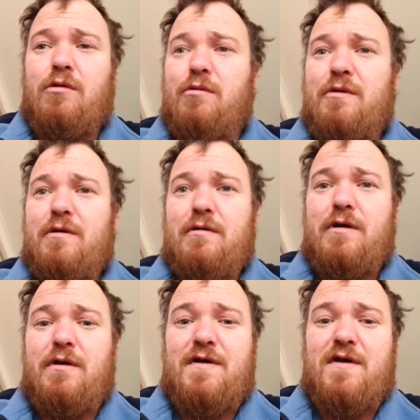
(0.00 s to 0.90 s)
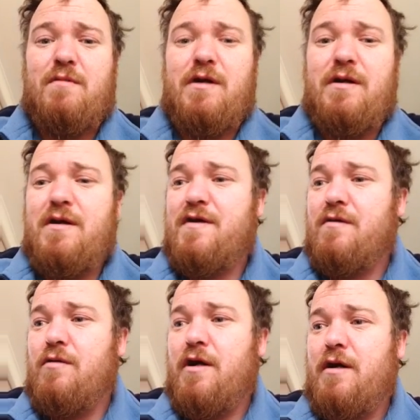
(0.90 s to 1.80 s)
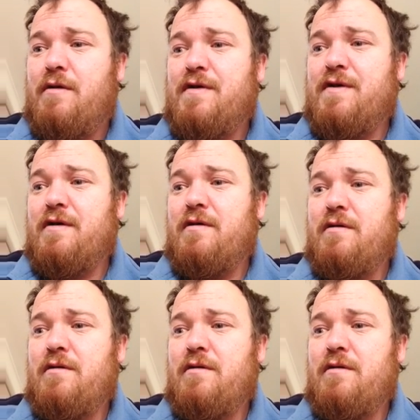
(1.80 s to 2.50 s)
brewing since being in this new house.